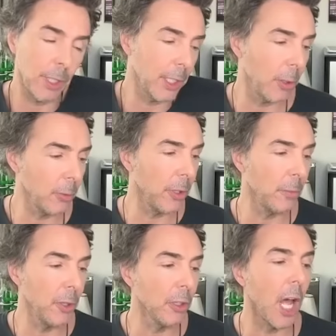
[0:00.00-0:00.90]
you know
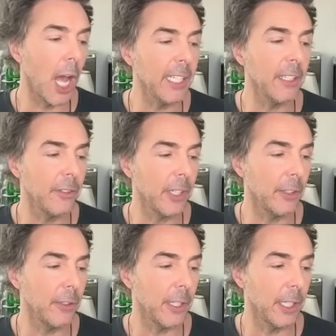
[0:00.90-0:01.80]
the the line is
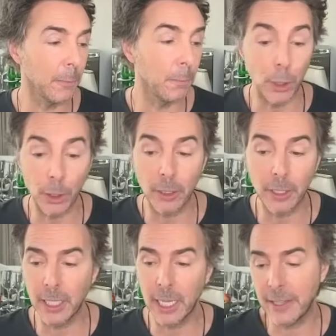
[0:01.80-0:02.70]
is is blurred,
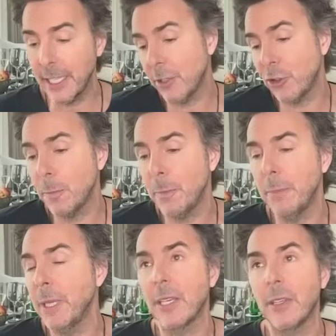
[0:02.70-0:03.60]
and I think it should be
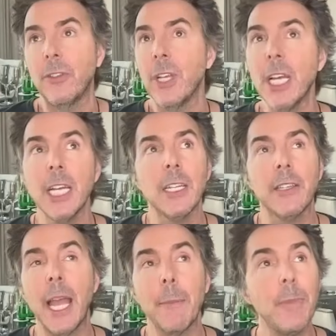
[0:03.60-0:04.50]
because
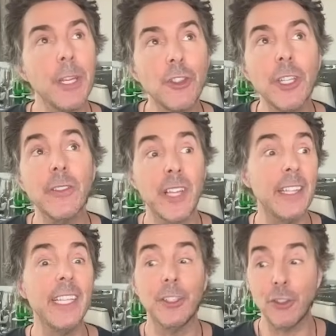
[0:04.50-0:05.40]
the ambitions
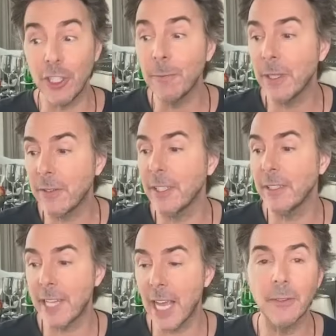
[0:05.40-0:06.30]
and the achievements
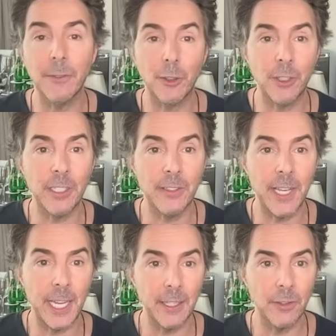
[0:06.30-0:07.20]
in television these
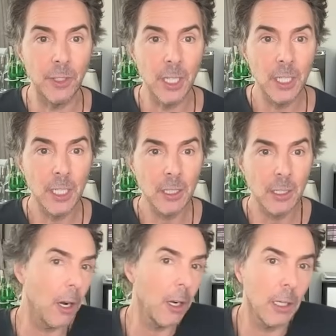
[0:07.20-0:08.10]
days
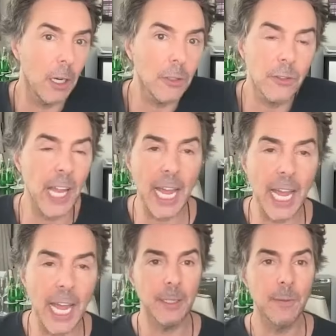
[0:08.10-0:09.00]
are are
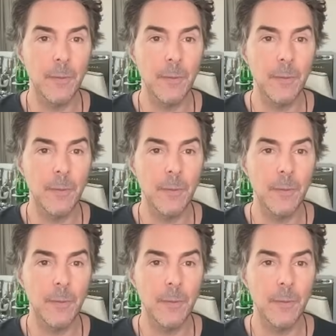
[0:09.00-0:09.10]
staggering.